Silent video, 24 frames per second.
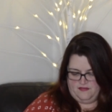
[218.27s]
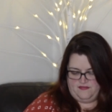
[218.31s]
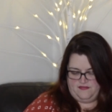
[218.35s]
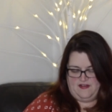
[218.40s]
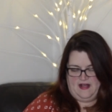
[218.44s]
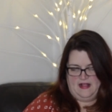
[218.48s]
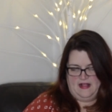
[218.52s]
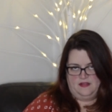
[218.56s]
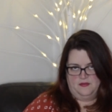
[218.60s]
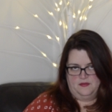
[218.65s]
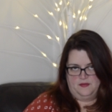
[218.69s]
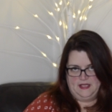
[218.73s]

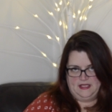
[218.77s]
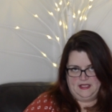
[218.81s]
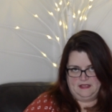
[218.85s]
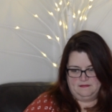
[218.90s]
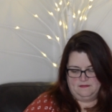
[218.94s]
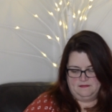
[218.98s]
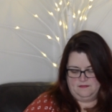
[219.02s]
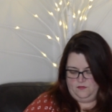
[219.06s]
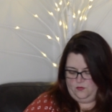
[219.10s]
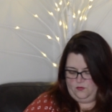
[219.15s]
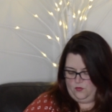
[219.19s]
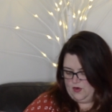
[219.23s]
following.
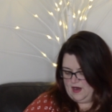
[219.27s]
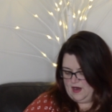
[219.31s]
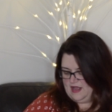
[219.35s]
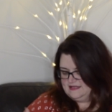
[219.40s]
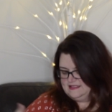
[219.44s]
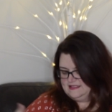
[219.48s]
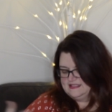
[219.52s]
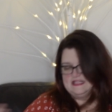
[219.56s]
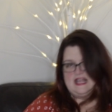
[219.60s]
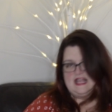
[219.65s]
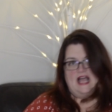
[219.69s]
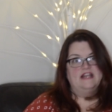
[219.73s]
We're on
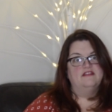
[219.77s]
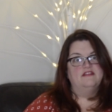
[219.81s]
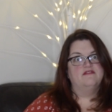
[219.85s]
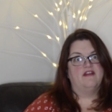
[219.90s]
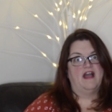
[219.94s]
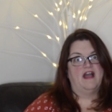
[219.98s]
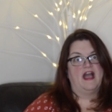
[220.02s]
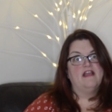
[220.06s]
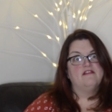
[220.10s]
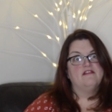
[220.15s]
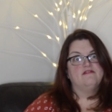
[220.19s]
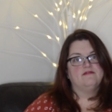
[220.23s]
slide
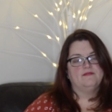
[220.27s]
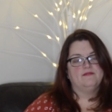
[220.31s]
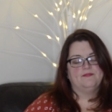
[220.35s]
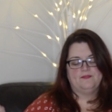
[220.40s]
5.